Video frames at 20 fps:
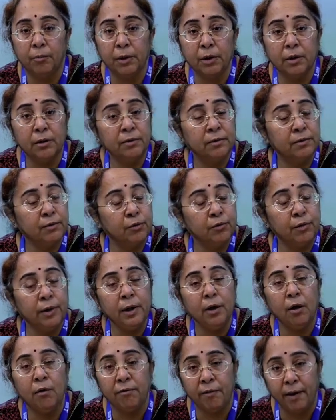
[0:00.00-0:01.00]
Because this is
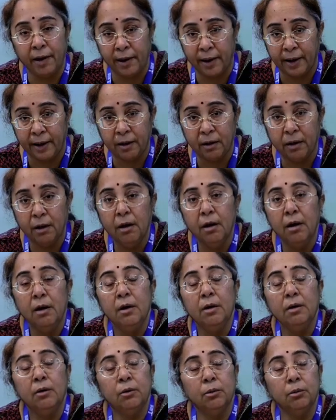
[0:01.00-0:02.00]
very offending
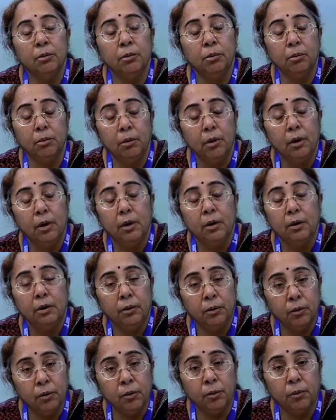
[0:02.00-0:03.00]
to
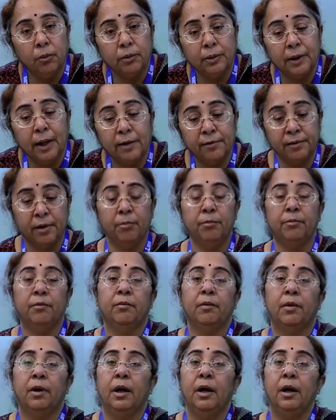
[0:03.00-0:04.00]
know that some
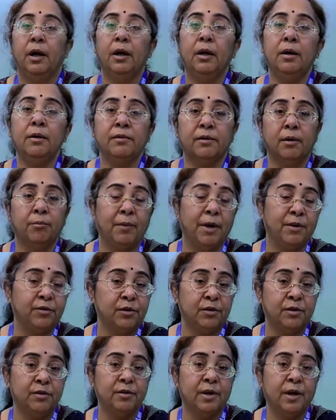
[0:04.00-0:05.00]
alert, some
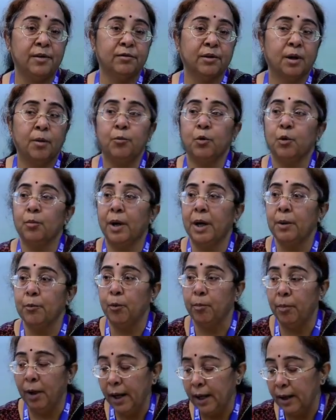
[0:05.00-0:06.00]
messages has come to my
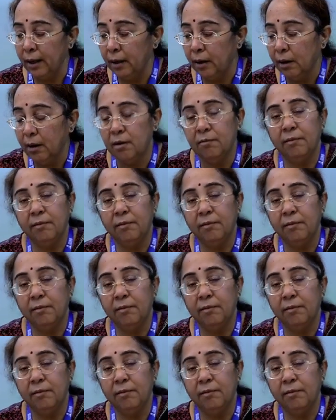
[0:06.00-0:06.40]
mobile,